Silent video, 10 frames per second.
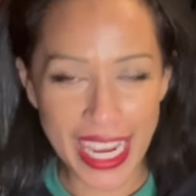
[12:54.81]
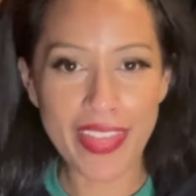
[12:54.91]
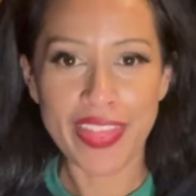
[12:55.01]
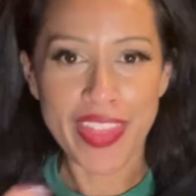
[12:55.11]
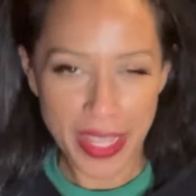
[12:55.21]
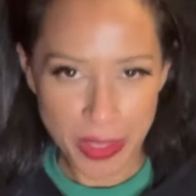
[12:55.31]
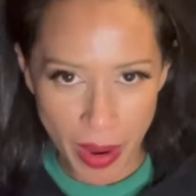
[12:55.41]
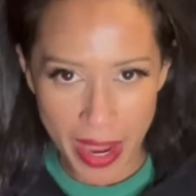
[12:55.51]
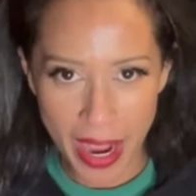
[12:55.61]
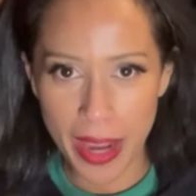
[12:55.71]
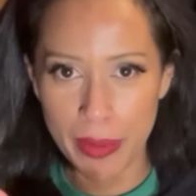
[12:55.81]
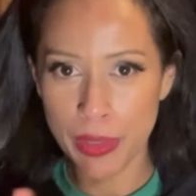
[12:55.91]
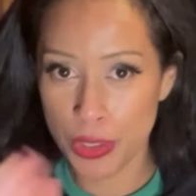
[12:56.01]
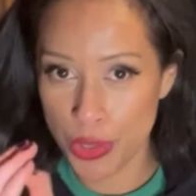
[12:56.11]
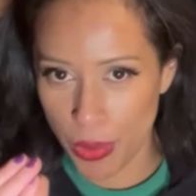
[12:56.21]
And that's why I
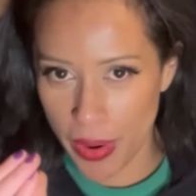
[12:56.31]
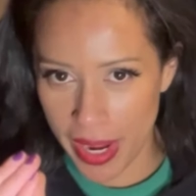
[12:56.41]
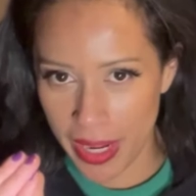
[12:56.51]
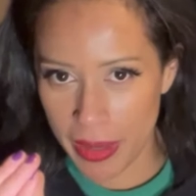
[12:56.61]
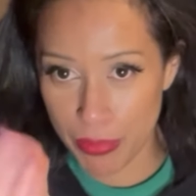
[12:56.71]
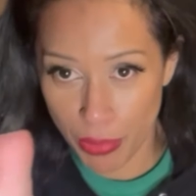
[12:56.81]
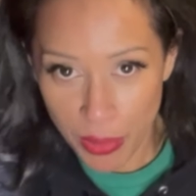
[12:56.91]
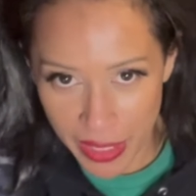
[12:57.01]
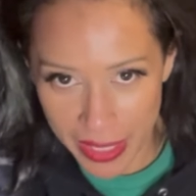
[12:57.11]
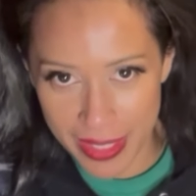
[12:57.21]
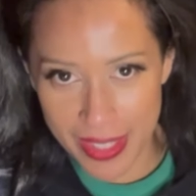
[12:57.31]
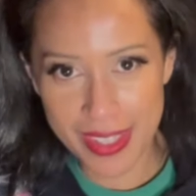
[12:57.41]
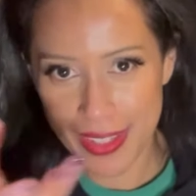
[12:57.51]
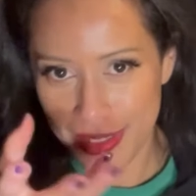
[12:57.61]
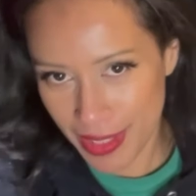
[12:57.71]
enjoy Brolin's